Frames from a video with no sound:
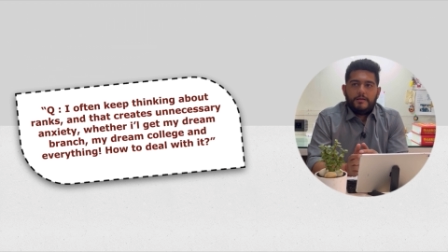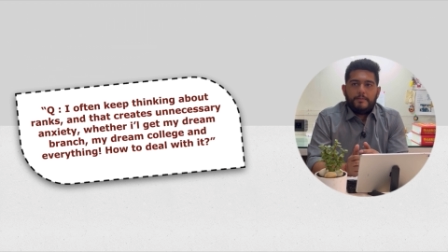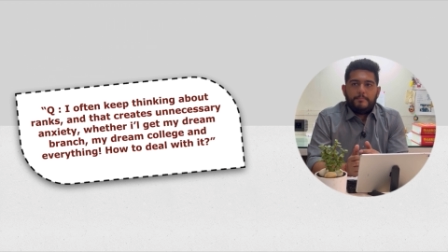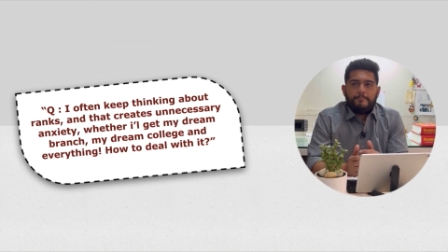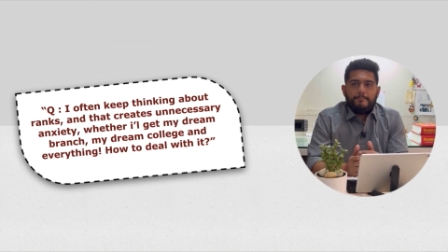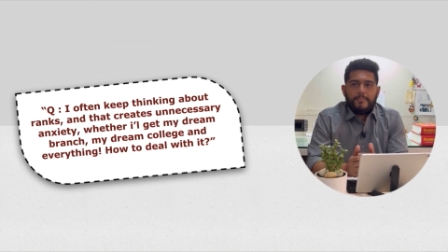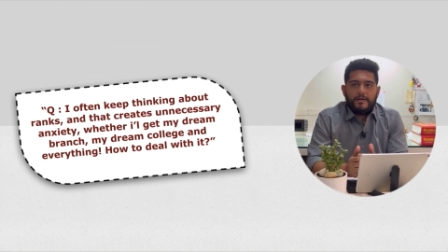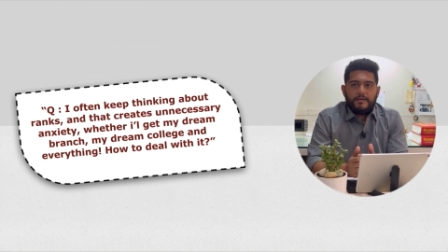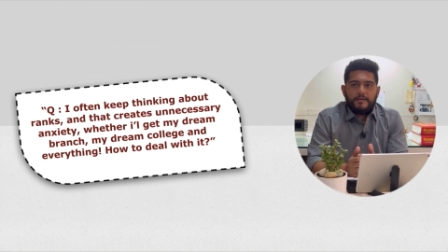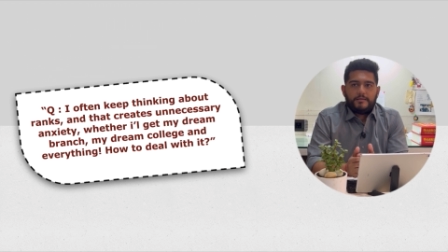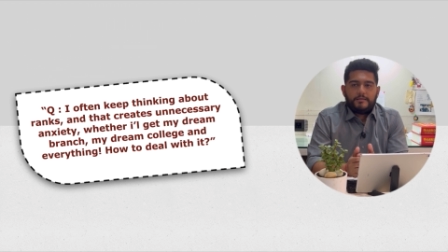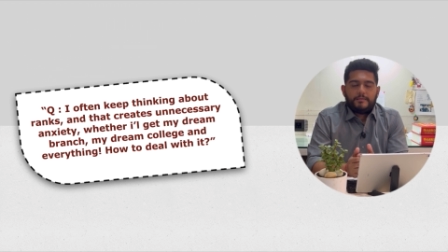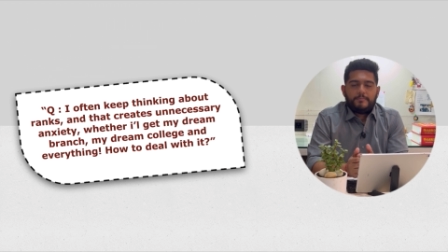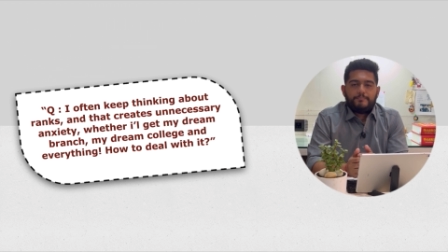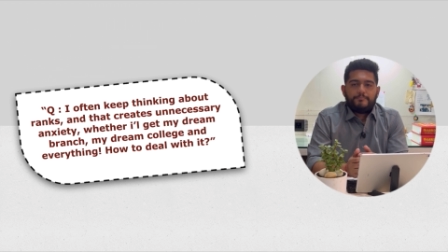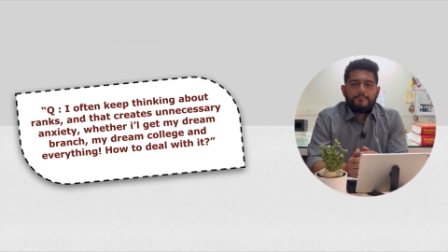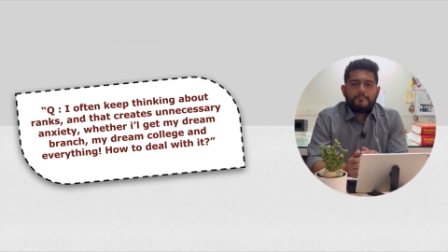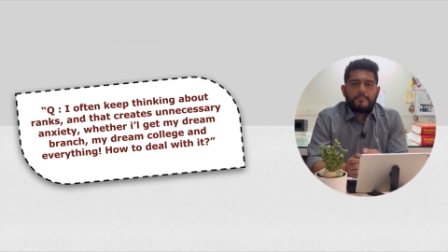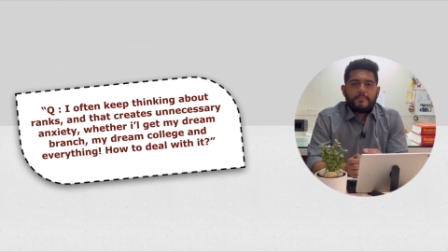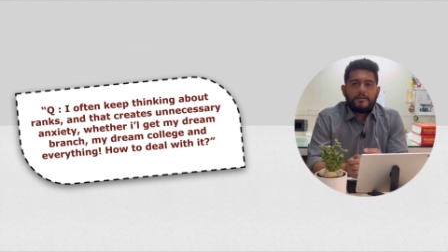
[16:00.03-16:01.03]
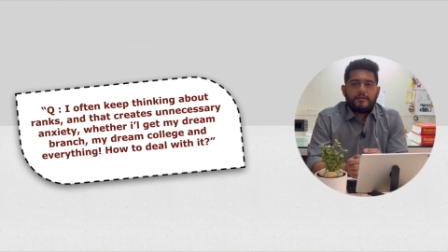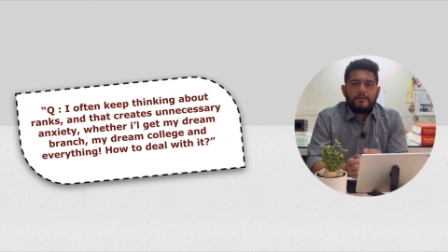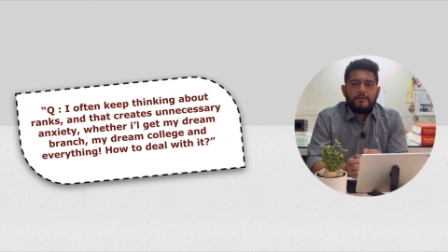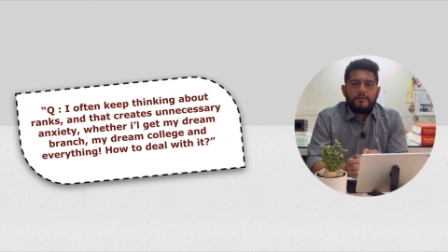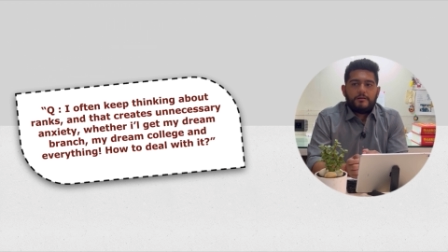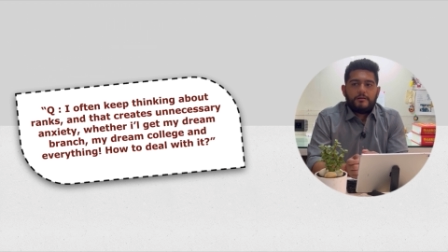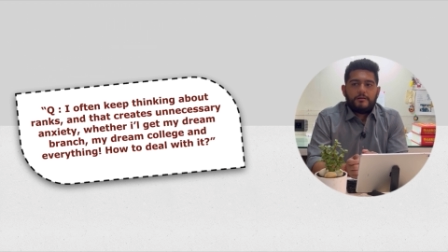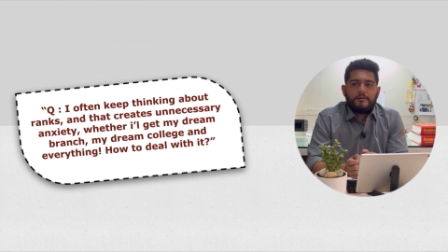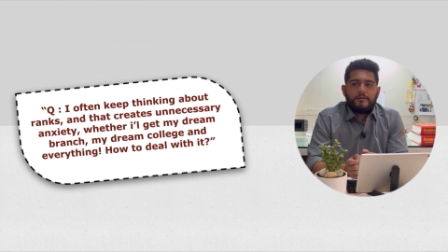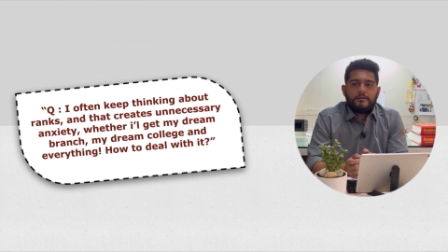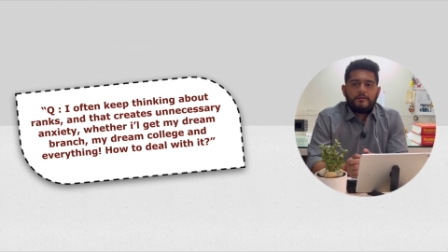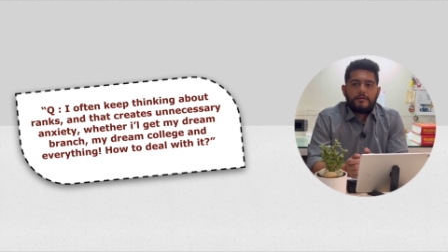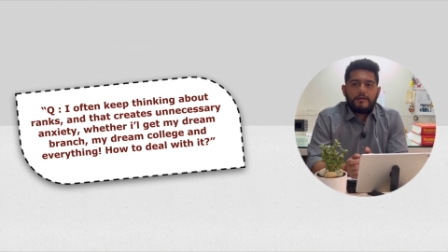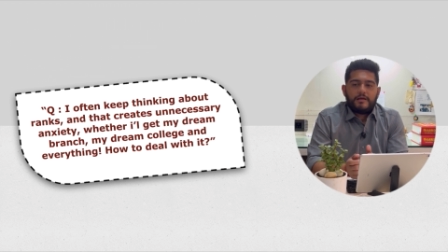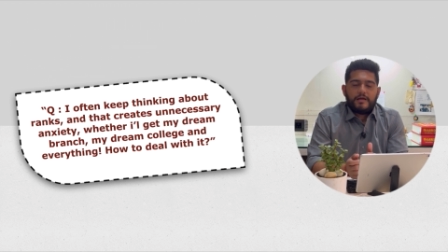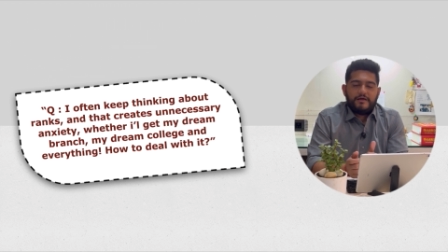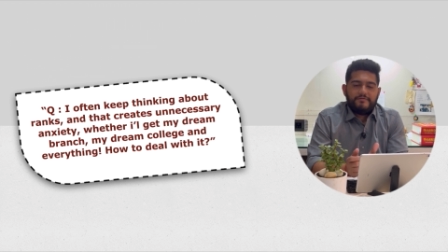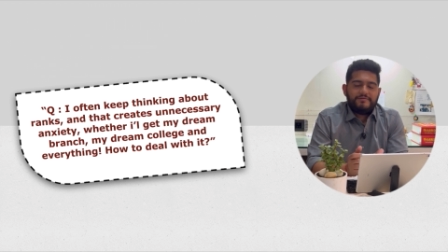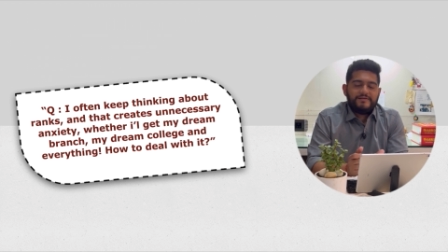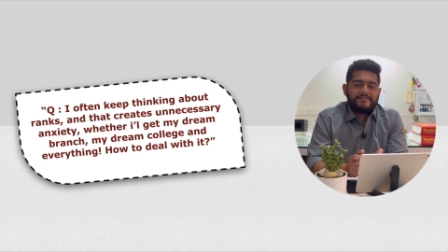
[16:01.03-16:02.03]
But
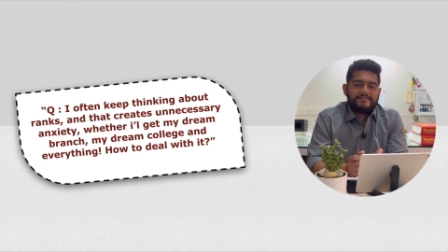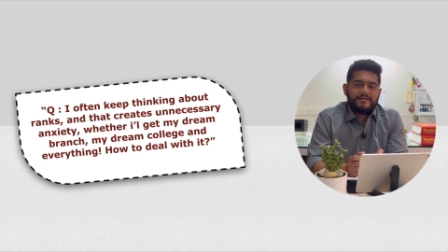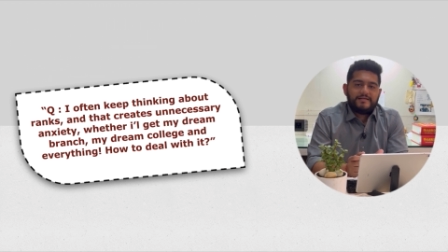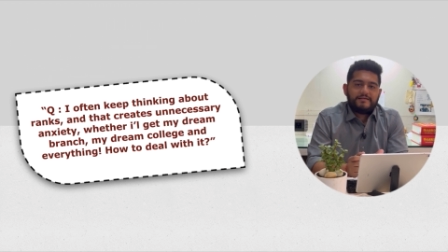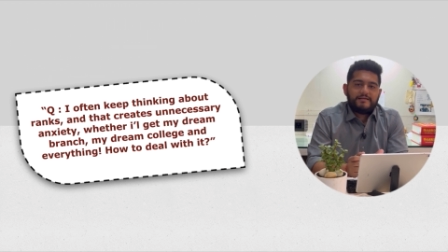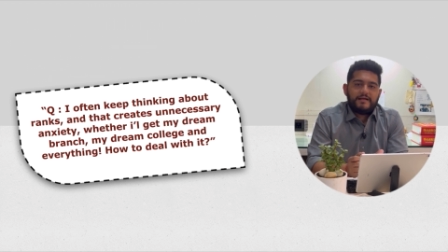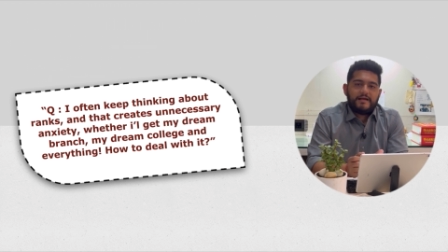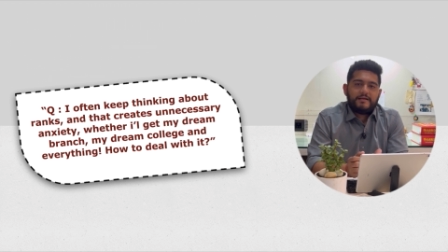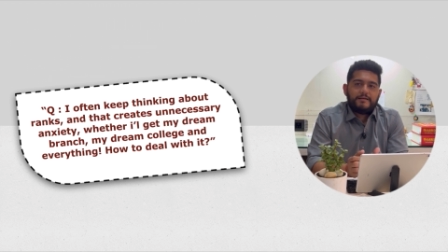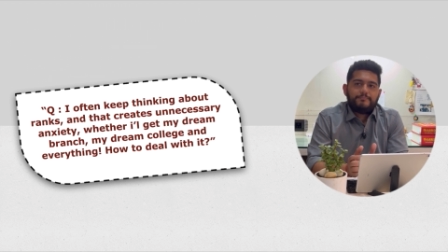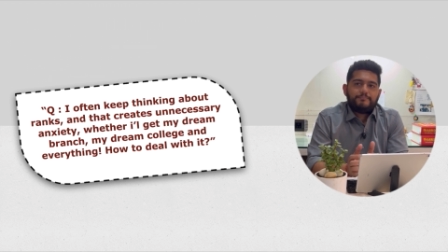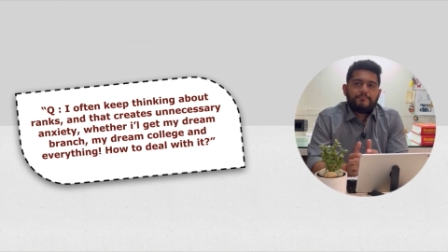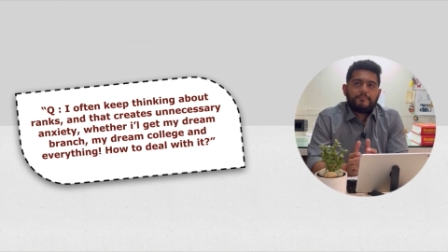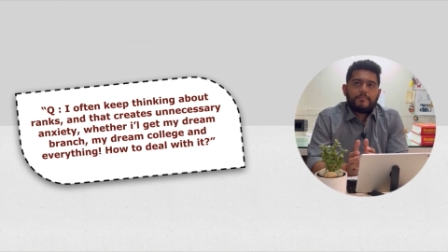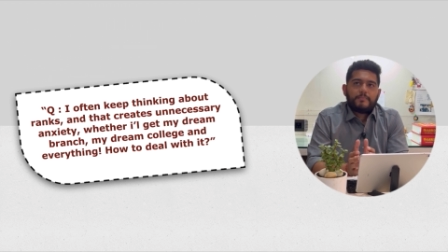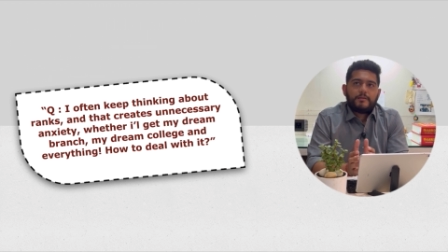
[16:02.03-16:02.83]
having said that,